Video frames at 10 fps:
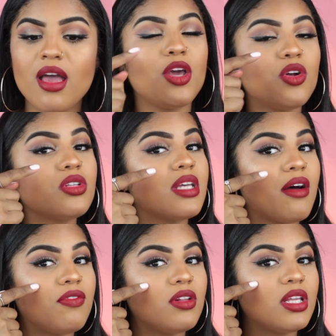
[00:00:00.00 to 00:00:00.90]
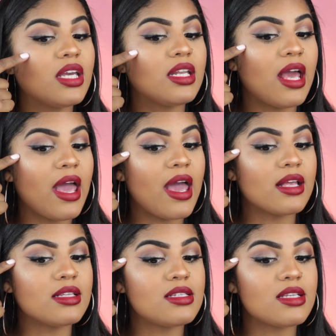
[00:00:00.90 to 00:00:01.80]
It'll definitely
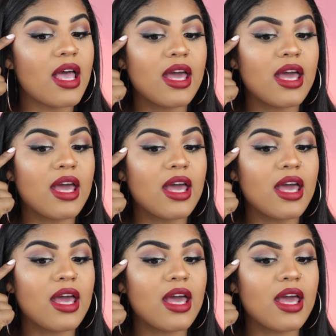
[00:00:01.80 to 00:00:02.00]
enhance